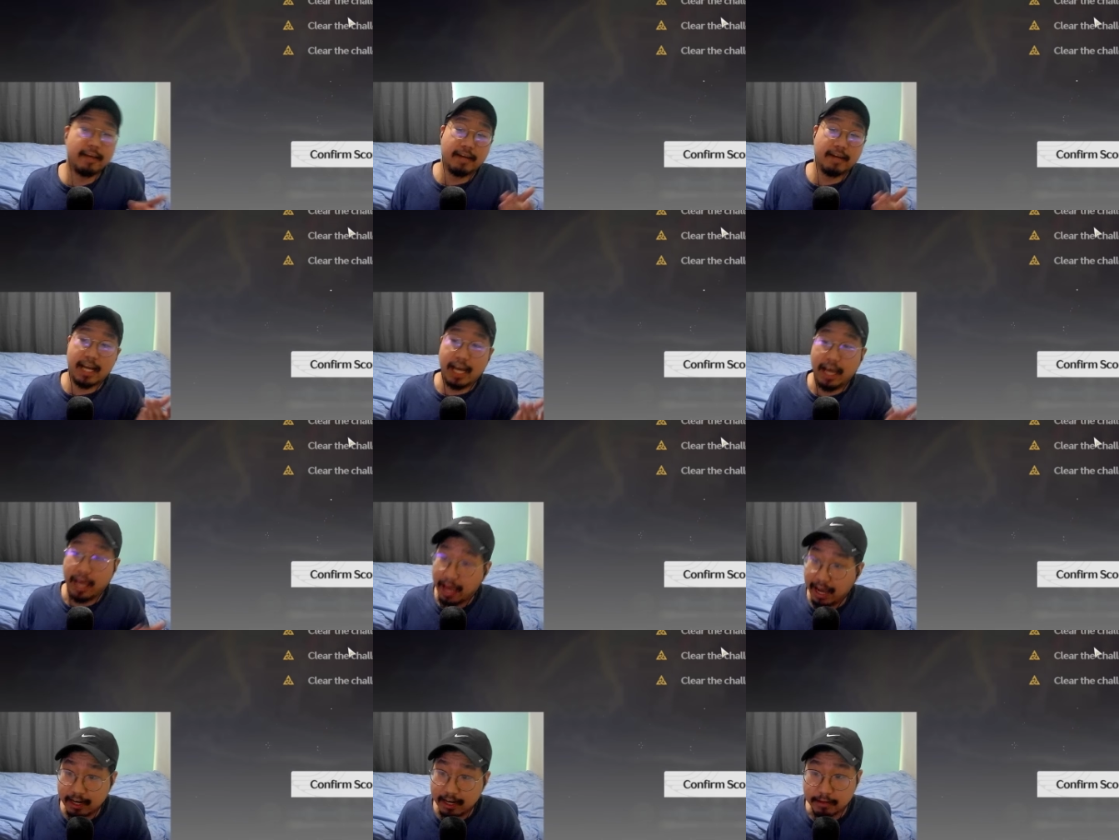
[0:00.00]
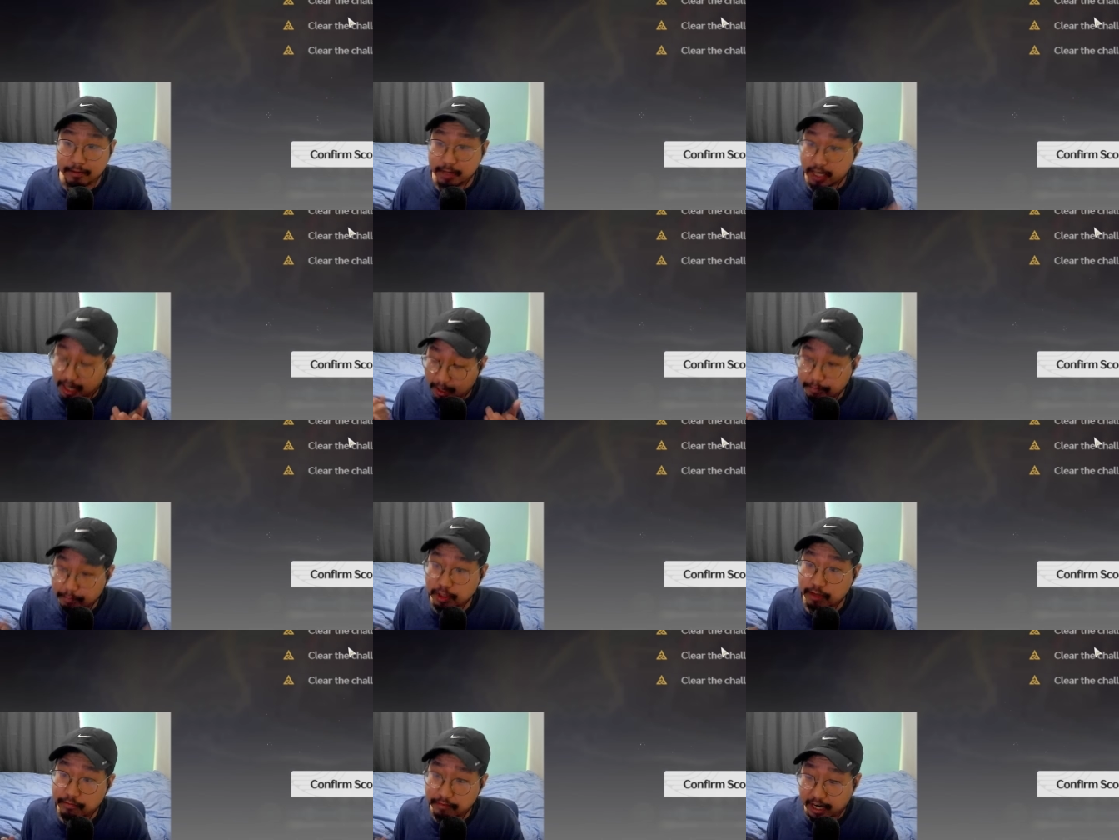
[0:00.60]
had a
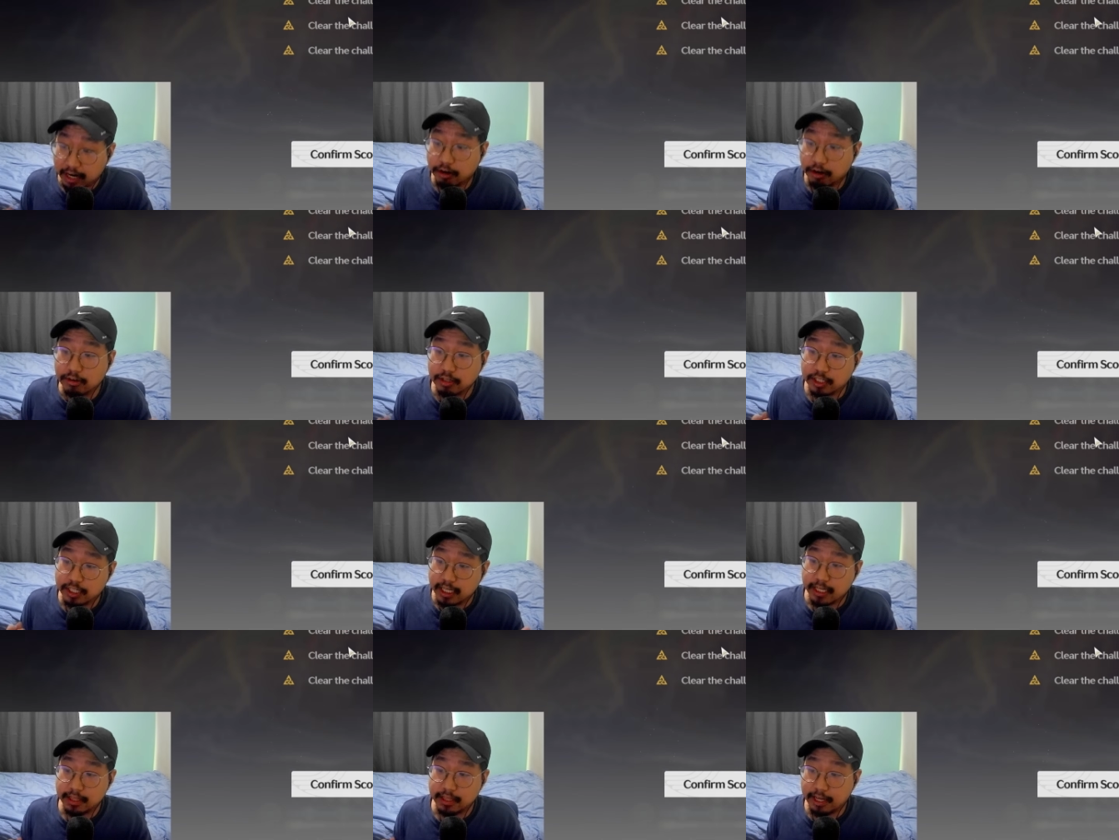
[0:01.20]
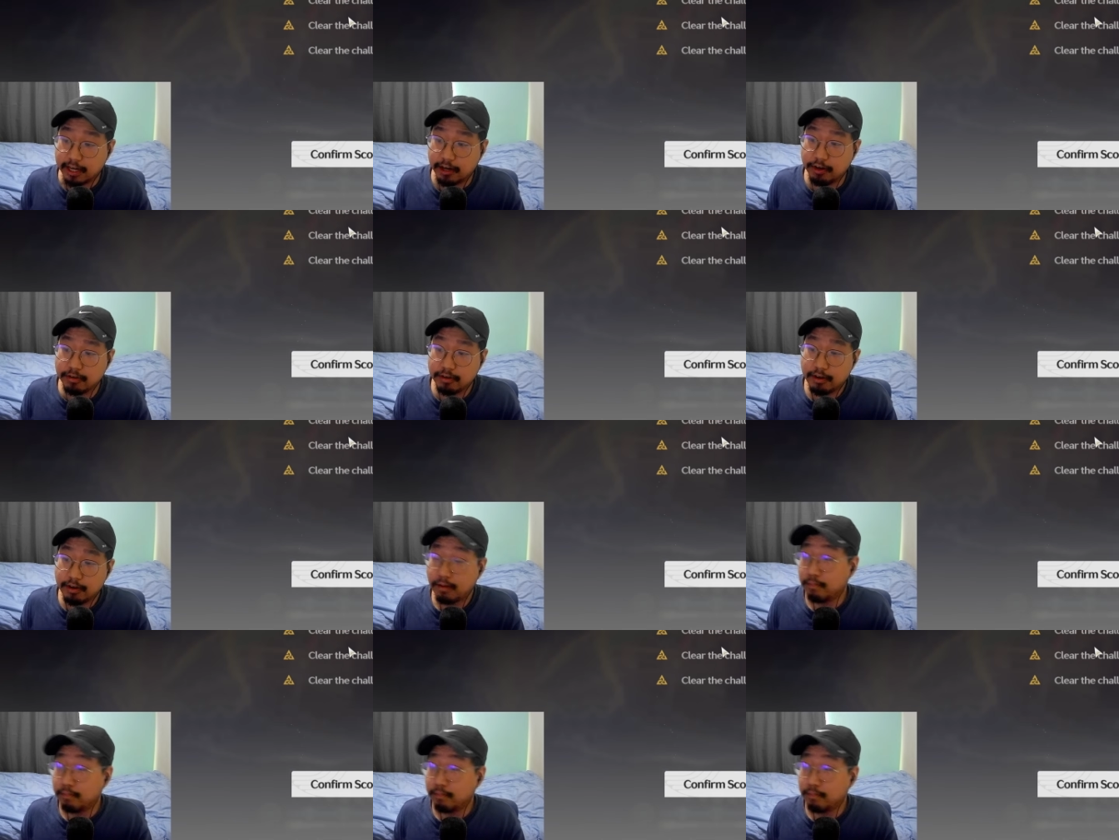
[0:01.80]
couple of errors in there,